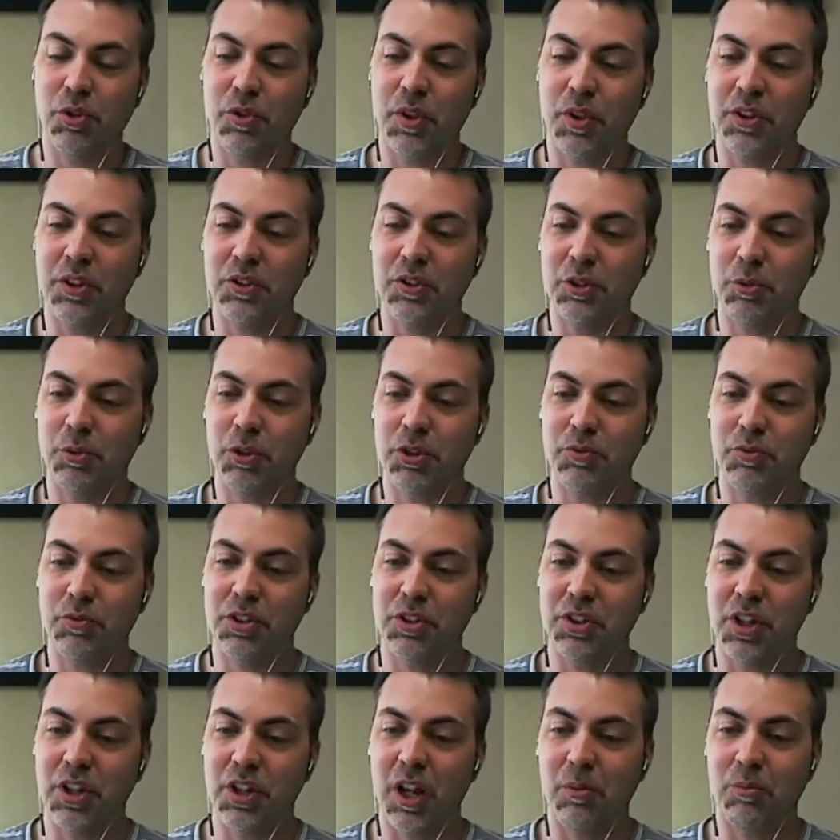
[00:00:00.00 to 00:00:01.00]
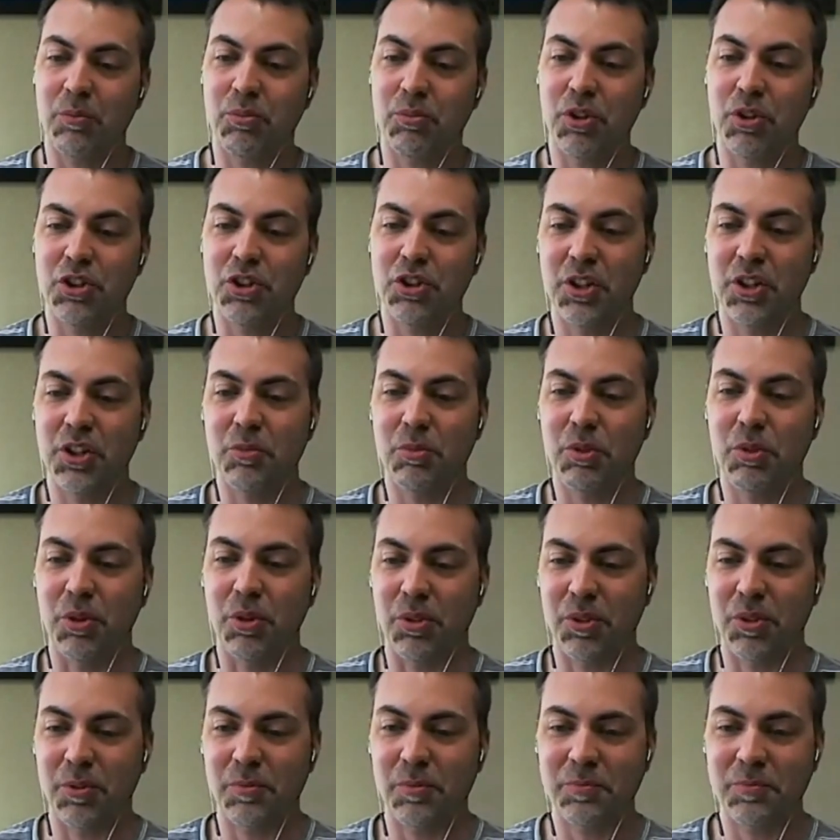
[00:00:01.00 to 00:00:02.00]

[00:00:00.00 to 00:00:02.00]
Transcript: Ruth, thank you so much for your time. Appreciate you both.